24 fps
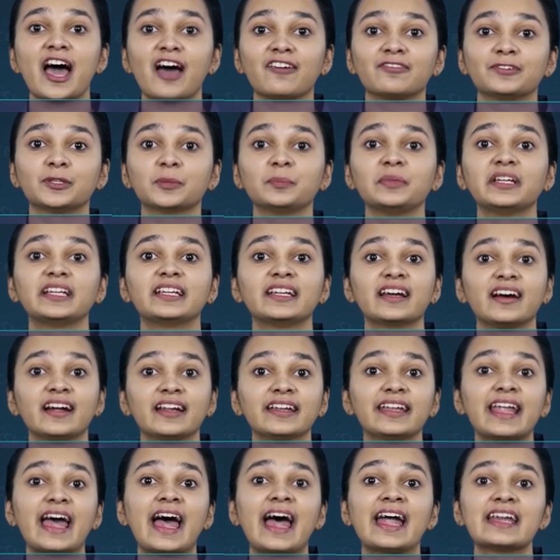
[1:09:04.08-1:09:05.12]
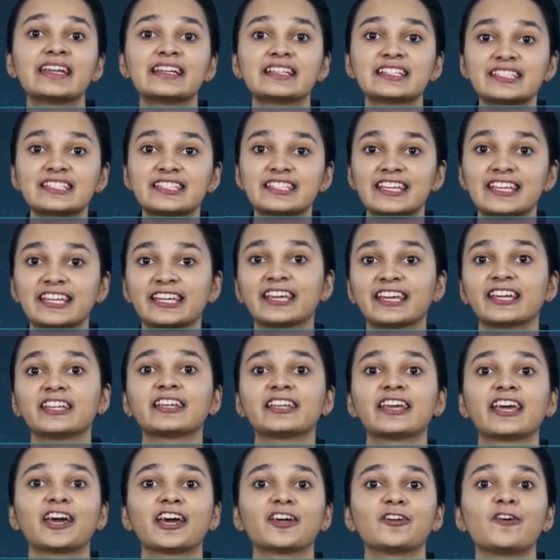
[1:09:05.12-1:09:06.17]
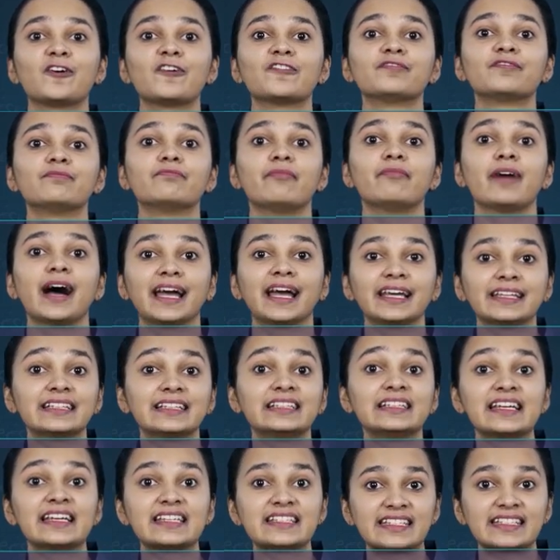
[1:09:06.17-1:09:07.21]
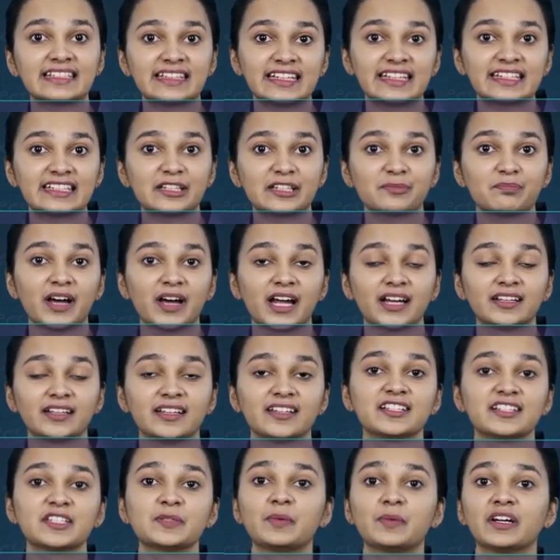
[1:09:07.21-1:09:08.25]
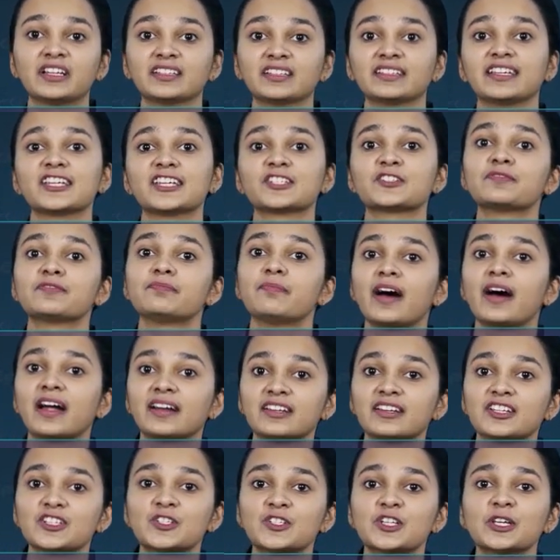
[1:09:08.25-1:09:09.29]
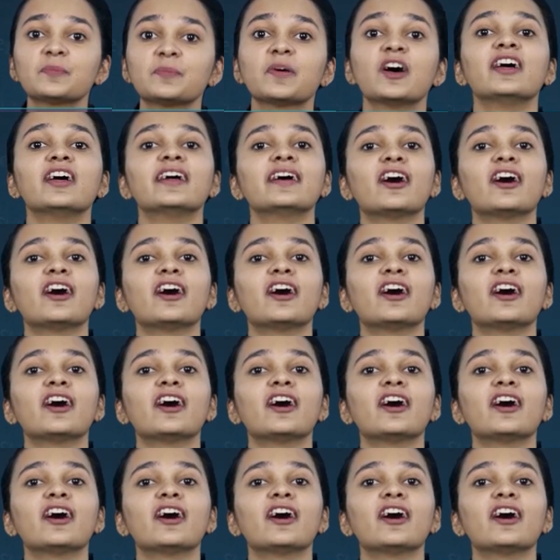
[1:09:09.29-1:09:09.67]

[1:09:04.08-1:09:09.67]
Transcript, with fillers: have to be done and it is taken care of by the designated partners but in case of partnership